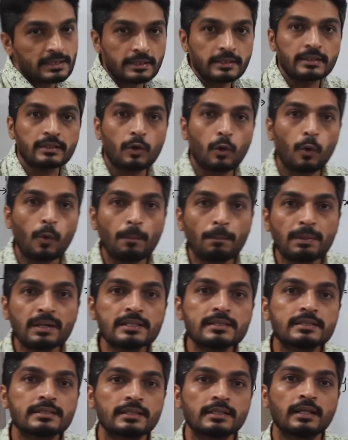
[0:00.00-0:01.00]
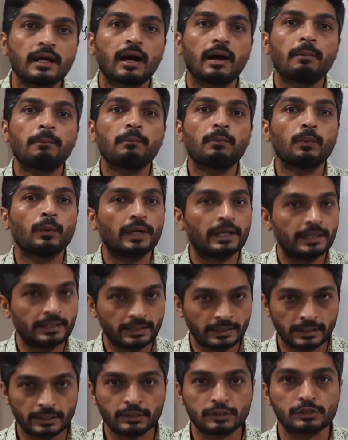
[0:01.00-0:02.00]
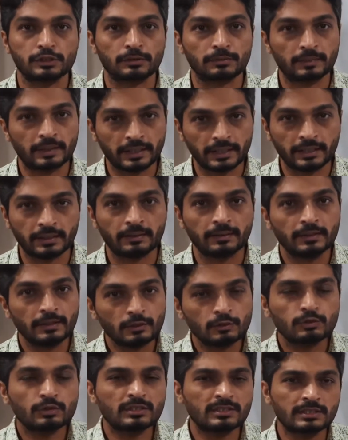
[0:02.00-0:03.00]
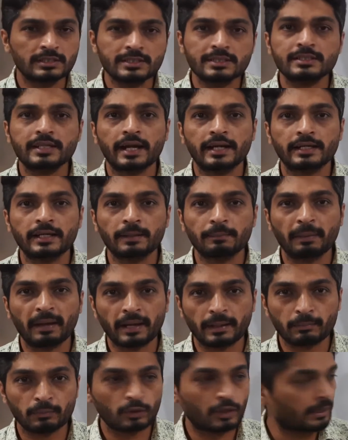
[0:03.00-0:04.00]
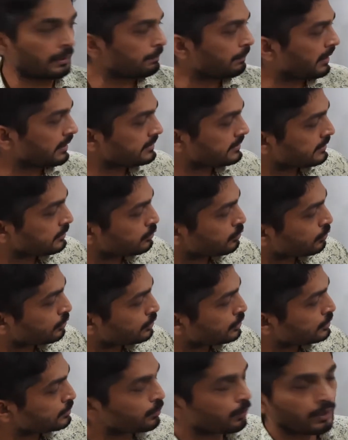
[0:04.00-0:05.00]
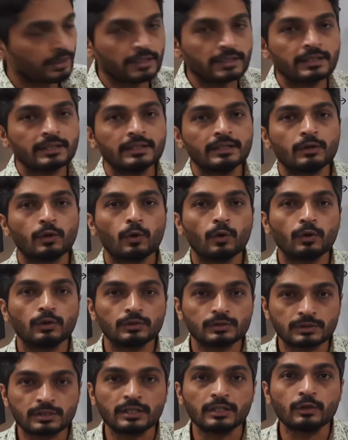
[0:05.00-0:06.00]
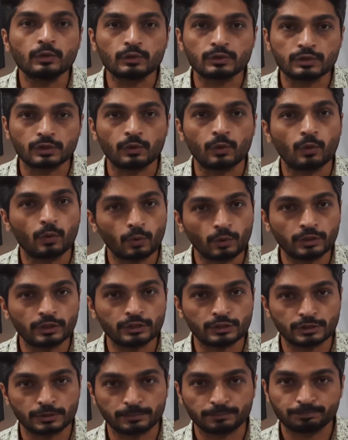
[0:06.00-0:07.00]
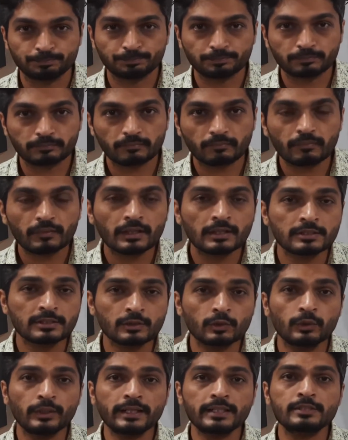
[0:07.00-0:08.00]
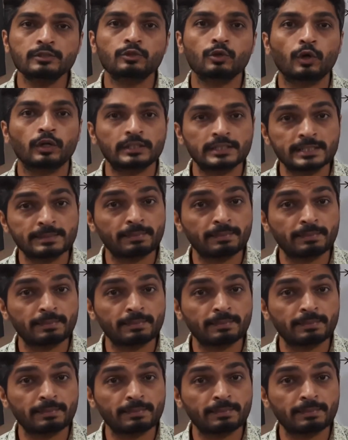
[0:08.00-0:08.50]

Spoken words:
it opens in upward direction. Getting? So it's a standard parabola. It passes through this point 0, 0, origin. So let us draw this